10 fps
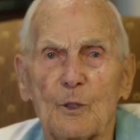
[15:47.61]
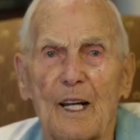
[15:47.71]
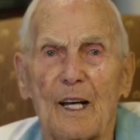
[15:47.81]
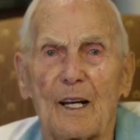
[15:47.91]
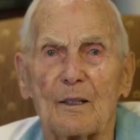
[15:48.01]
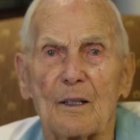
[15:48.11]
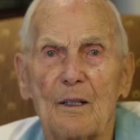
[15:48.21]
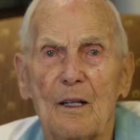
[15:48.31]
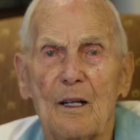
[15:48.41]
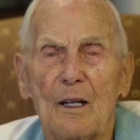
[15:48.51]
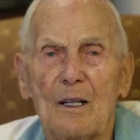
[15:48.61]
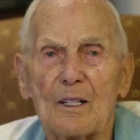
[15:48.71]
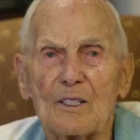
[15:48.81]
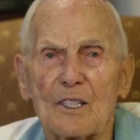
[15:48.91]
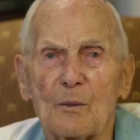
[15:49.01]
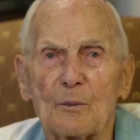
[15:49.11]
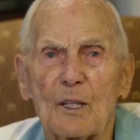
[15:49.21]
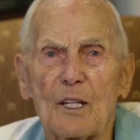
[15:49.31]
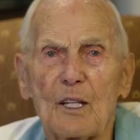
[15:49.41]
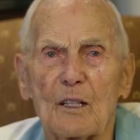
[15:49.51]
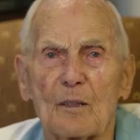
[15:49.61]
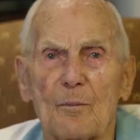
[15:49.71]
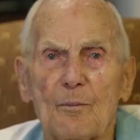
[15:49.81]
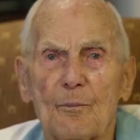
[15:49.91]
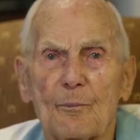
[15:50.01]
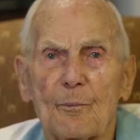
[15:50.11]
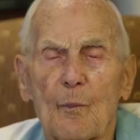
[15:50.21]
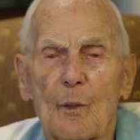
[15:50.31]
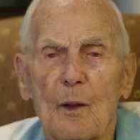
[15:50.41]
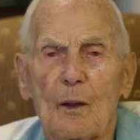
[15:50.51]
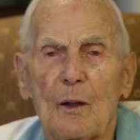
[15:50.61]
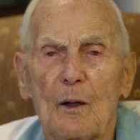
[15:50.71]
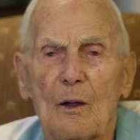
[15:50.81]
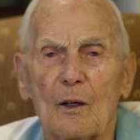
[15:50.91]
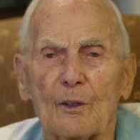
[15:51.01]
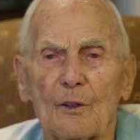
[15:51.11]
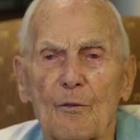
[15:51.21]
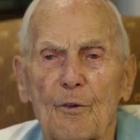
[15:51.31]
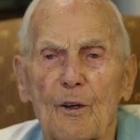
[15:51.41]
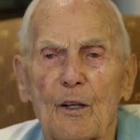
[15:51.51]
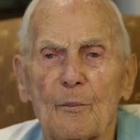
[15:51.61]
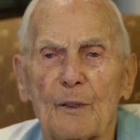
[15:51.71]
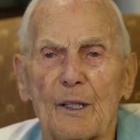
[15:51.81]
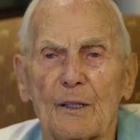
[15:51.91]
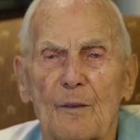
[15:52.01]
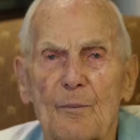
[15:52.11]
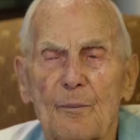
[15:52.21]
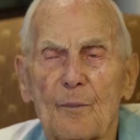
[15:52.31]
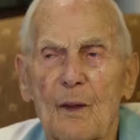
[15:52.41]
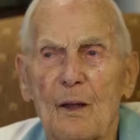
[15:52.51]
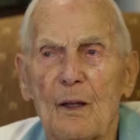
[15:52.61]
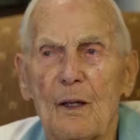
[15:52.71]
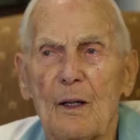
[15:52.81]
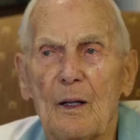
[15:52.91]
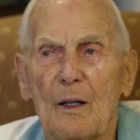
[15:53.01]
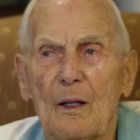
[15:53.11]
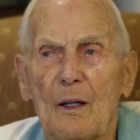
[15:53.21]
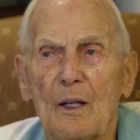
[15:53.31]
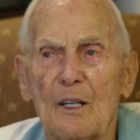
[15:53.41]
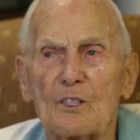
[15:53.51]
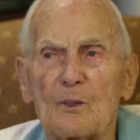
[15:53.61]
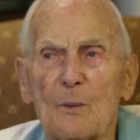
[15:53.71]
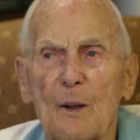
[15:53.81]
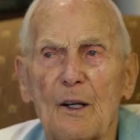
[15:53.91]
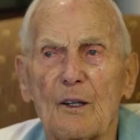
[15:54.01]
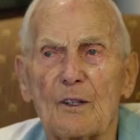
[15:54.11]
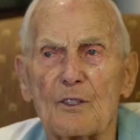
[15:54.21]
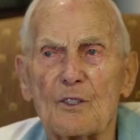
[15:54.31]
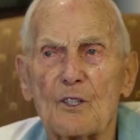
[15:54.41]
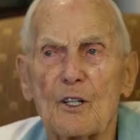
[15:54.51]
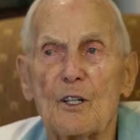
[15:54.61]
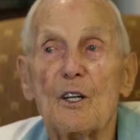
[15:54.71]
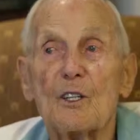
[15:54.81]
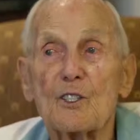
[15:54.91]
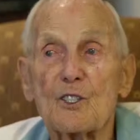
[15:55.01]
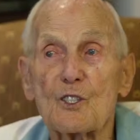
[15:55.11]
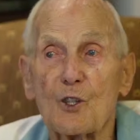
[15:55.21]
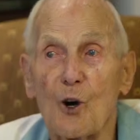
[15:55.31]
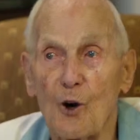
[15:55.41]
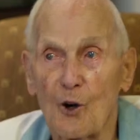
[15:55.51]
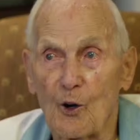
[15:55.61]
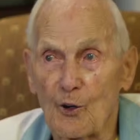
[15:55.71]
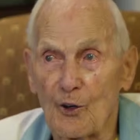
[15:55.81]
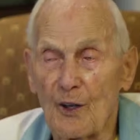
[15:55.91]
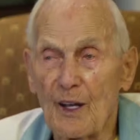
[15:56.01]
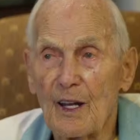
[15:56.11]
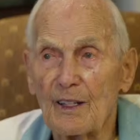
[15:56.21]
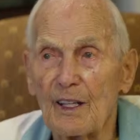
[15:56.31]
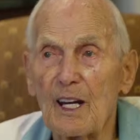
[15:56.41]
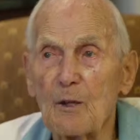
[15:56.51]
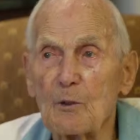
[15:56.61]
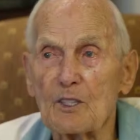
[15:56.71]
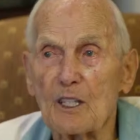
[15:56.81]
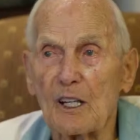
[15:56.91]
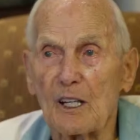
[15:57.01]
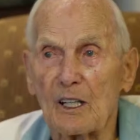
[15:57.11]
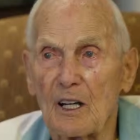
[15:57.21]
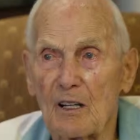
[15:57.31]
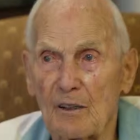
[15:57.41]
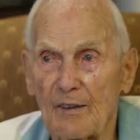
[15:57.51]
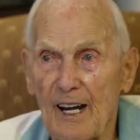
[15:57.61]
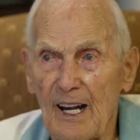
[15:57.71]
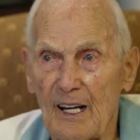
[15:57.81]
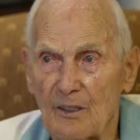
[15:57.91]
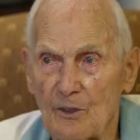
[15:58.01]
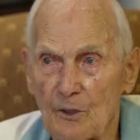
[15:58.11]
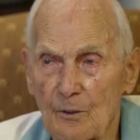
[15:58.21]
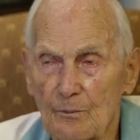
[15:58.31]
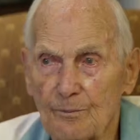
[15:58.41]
We had some kid on the farm that his parents saw that he was getting out of hand.